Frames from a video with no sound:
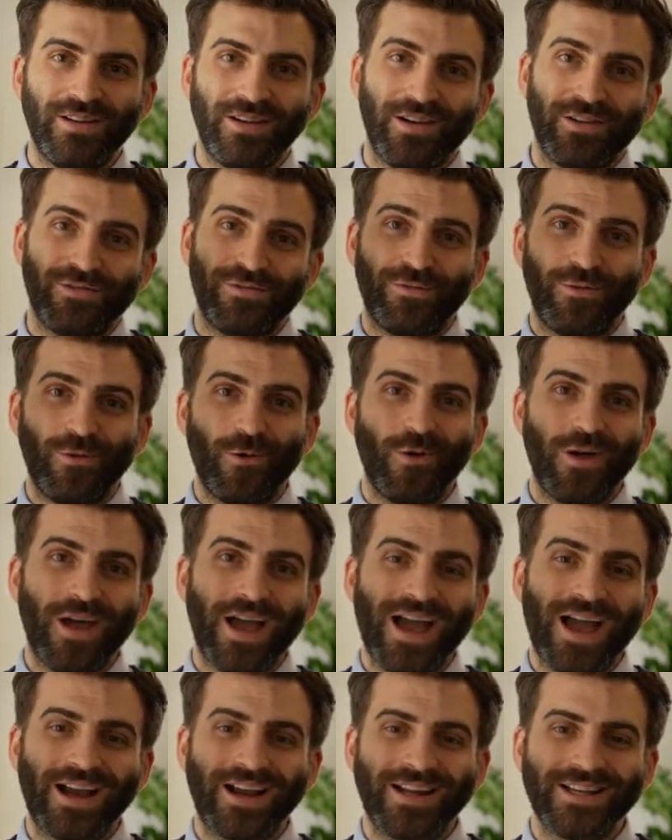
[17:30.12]
a full
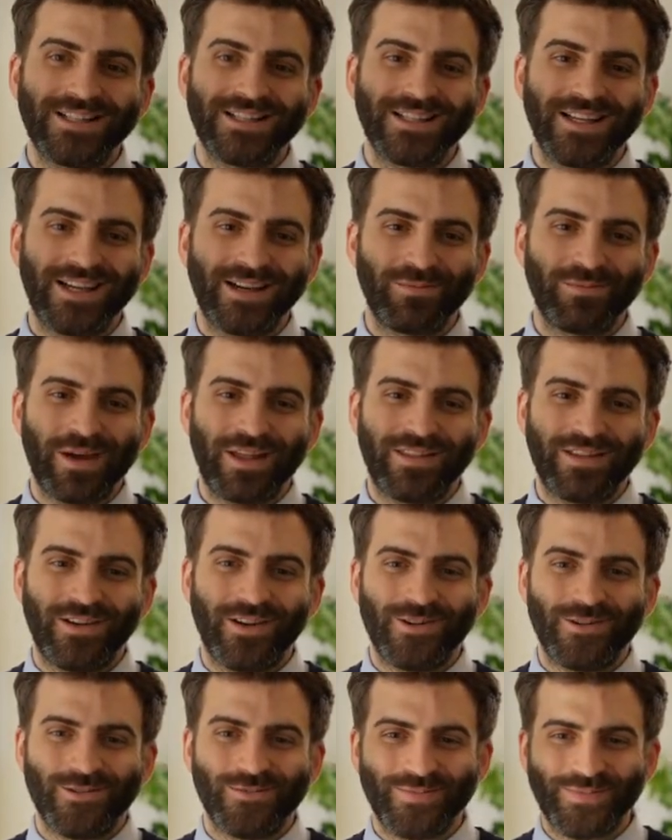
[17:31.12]
agonist like
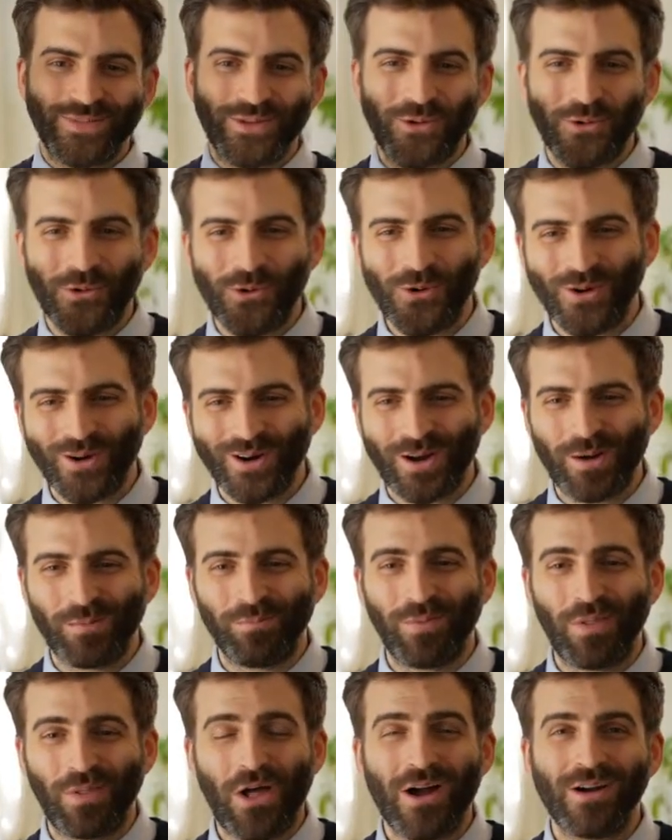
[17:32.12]
methadone, or a
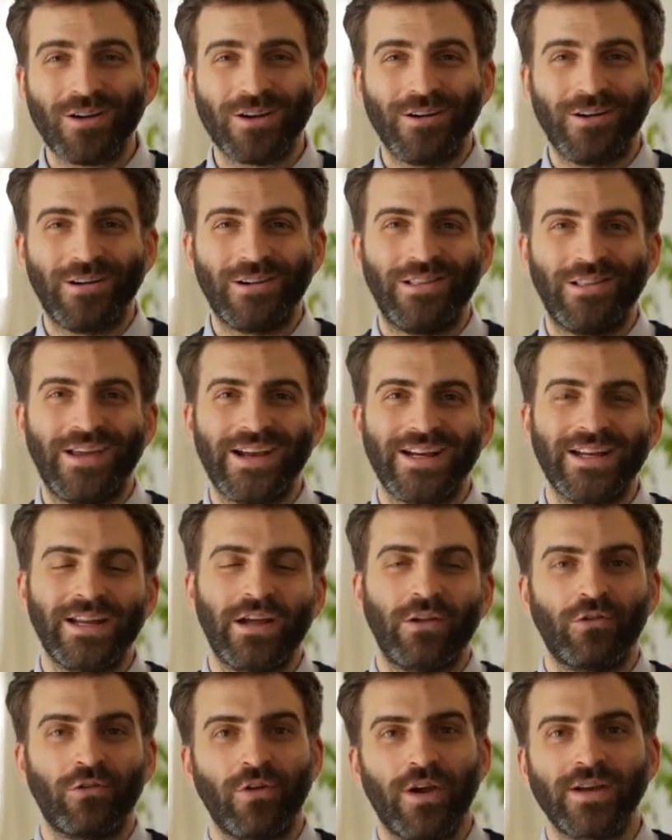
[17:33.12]
blocker like
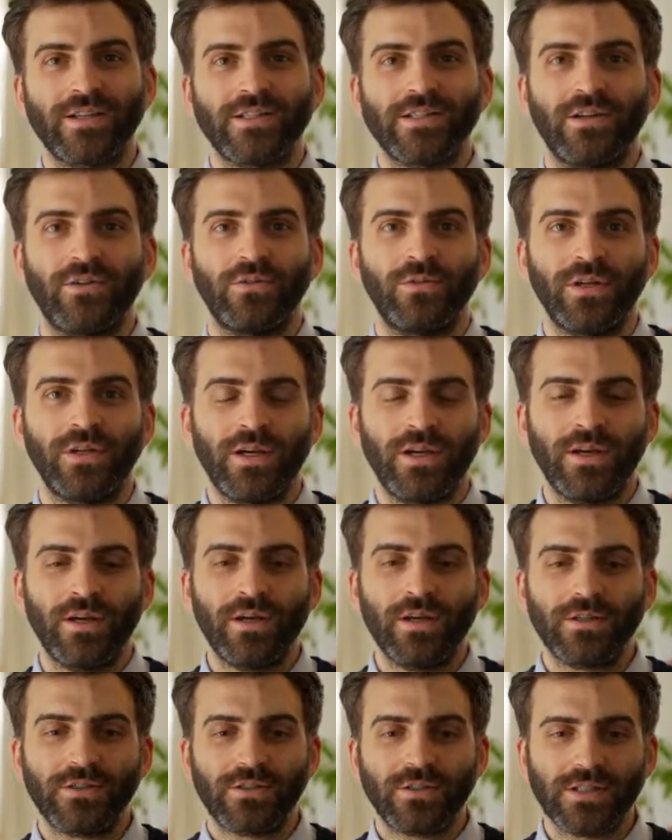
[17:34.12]
naltrexone.
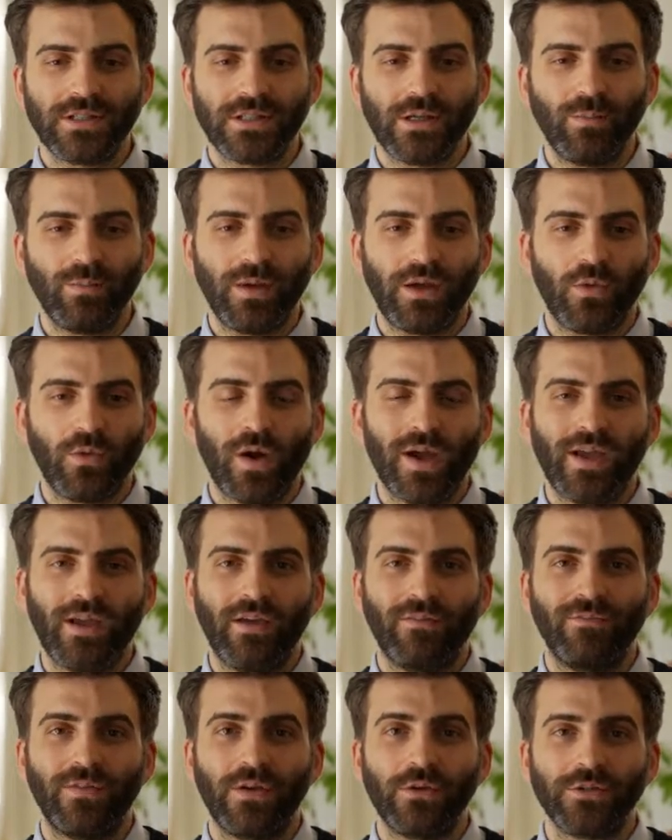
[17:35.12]
So this can be quite
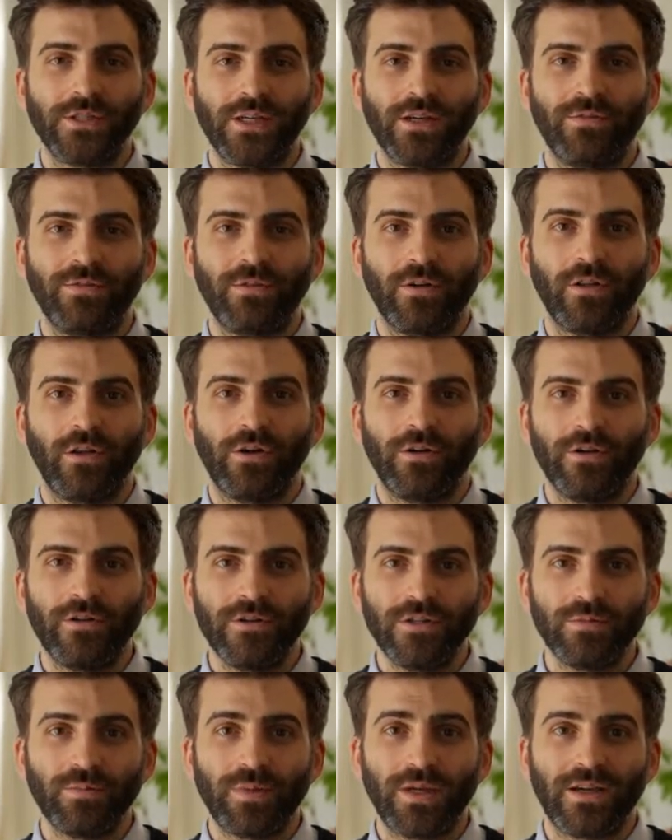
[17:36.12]
confusing for
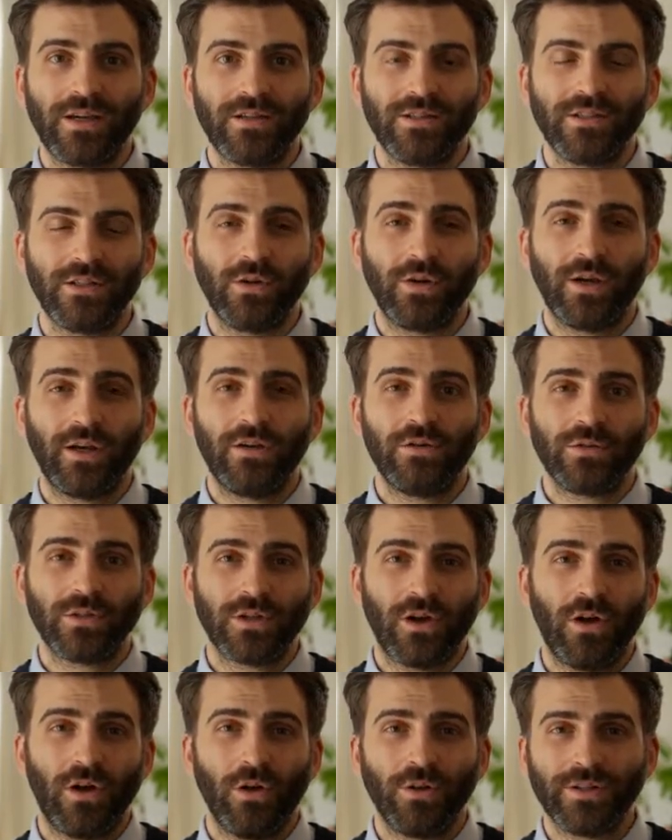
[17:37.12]
learners because you can
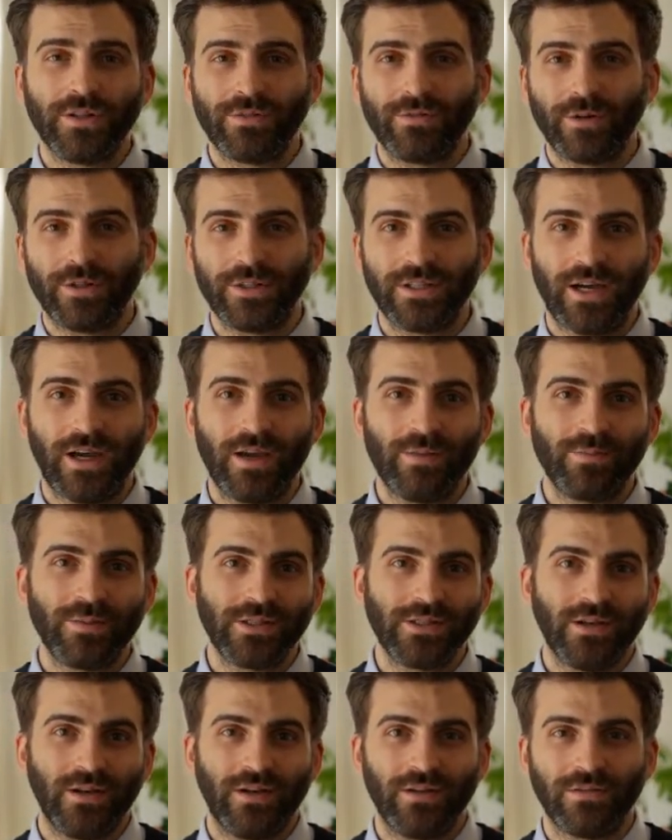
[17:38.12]
use all different
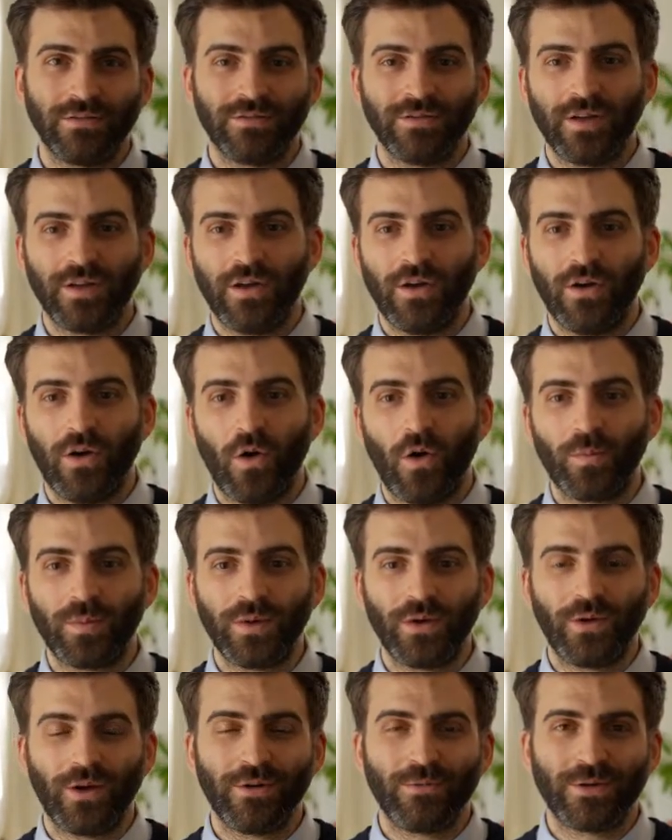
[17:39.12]
types of
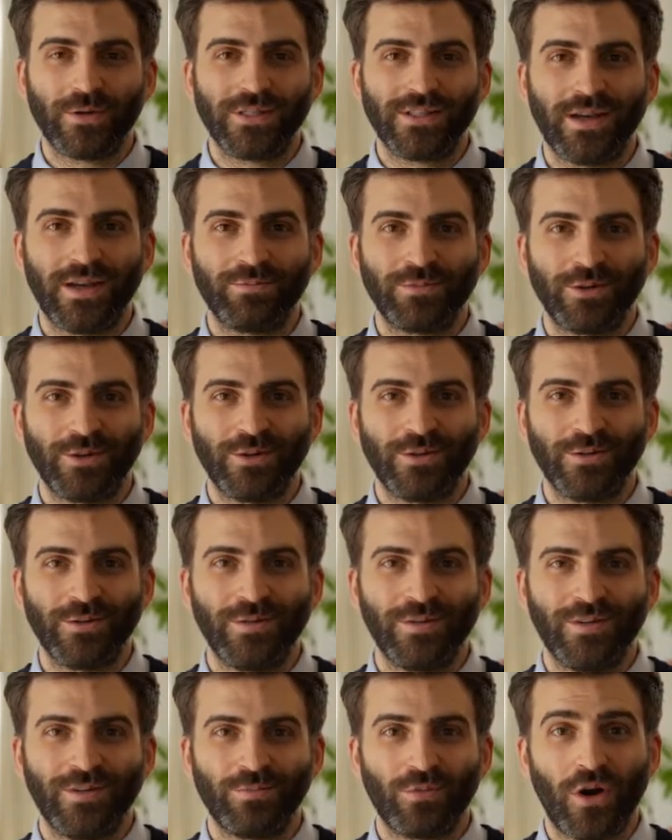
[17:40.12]
opioid
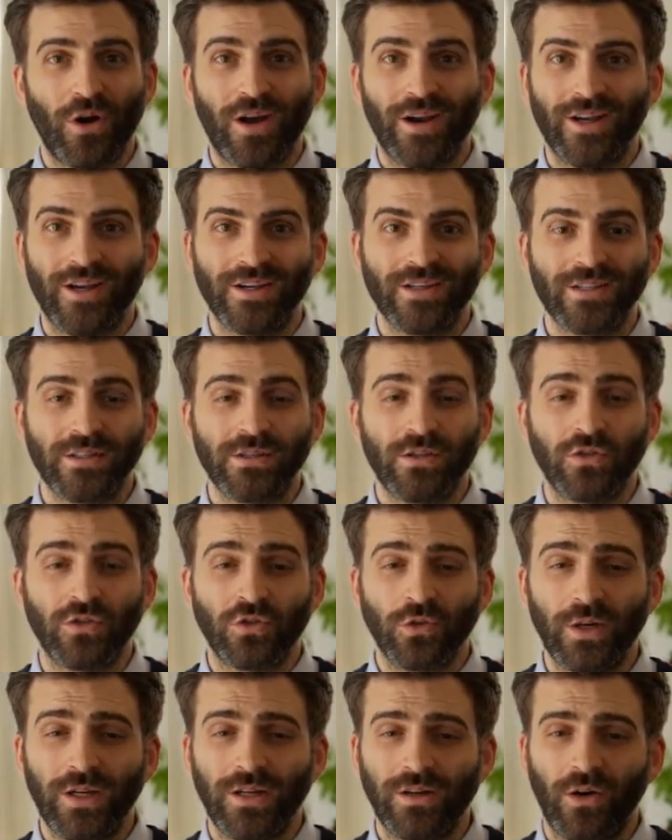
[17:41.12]
receptor products to
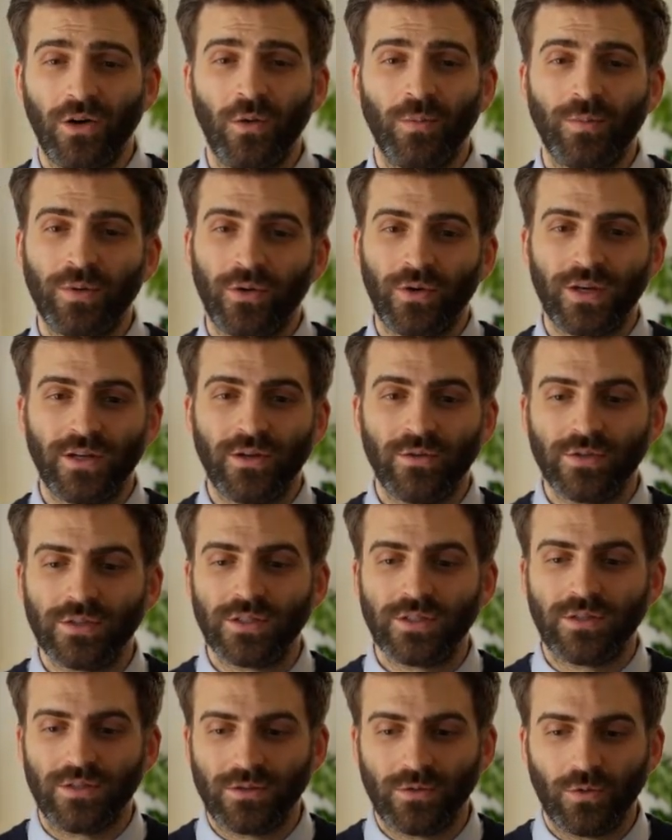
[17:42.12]
treat opioid
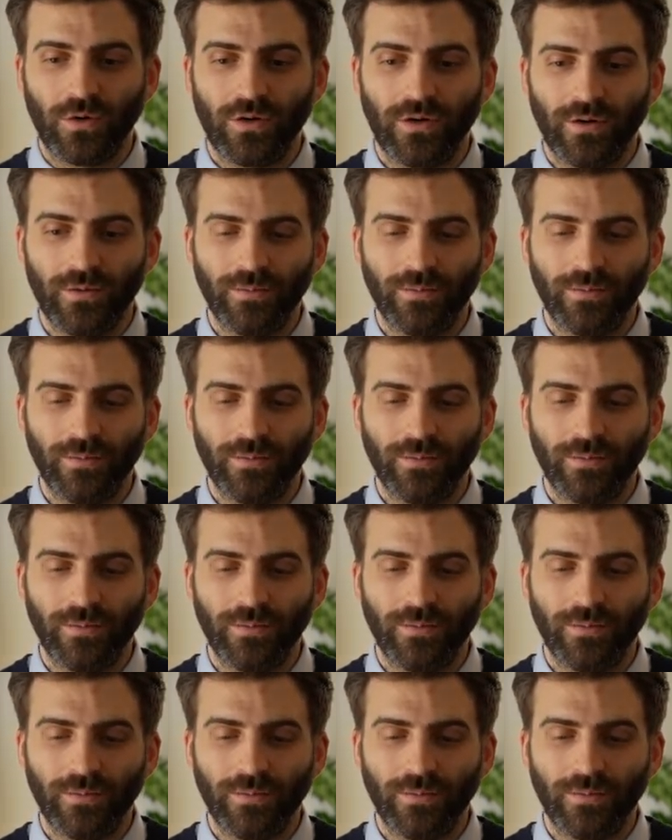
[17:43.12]
use disorder.